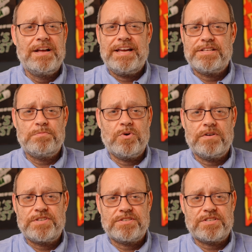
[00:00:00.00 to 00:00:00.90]
It's more
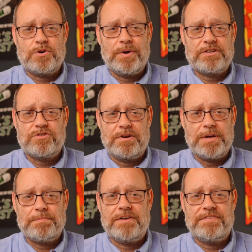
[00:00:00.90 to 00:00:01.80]
of just a quick trim
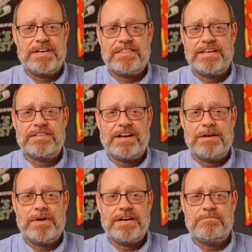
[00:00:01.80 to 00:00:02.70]
up of anything that I
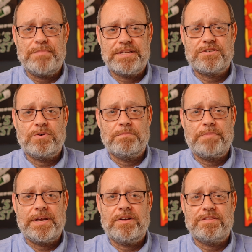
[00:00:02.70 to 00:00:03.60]
might have missed or
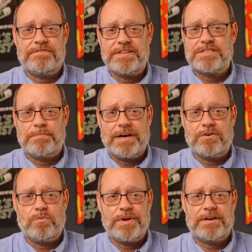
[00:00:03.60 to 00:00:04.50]
been on the fence about
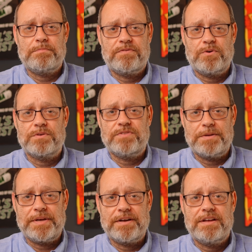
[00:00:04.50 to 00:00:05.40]
a week before
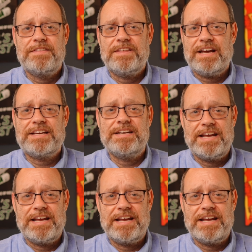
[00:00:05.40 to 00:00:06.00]
flipping that I can